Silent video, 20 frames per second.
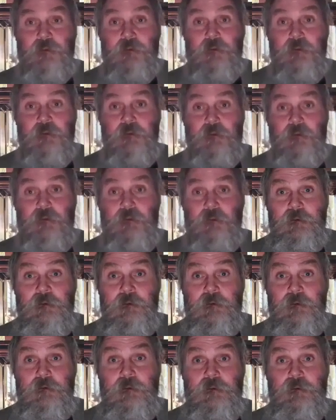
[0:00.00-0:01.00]

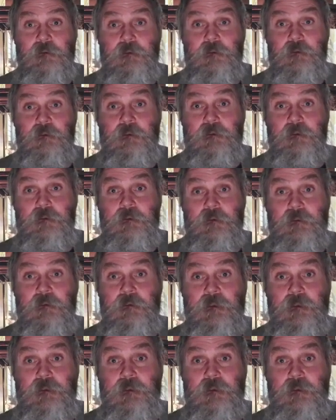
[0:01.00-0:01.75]
No one is speaking in this clip.